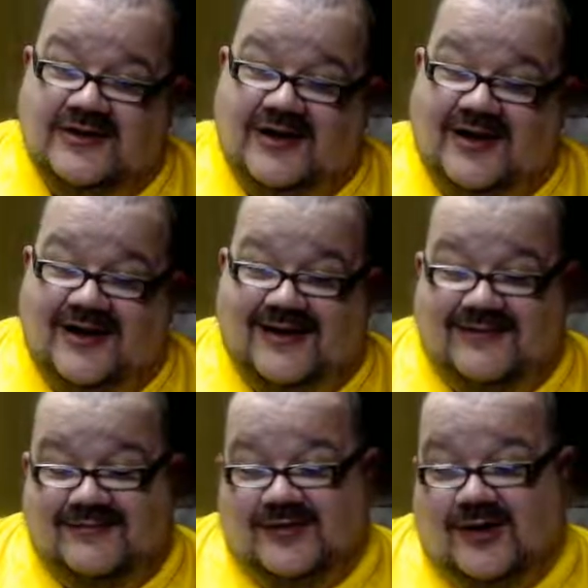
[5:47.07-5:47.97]

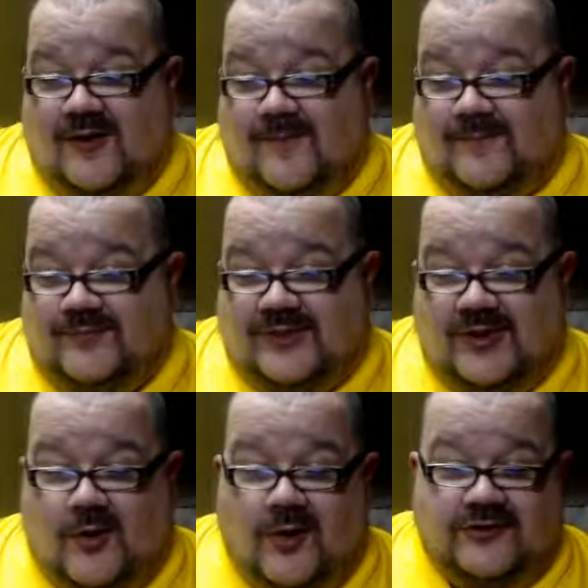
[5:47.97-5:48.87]
The
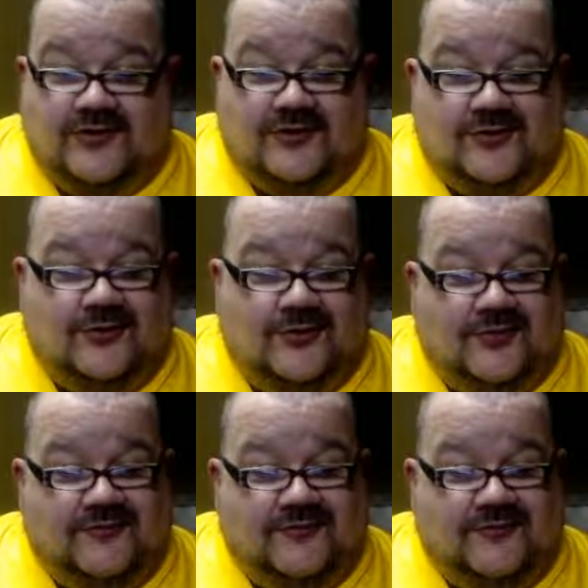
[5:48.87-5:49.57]
horns are cool,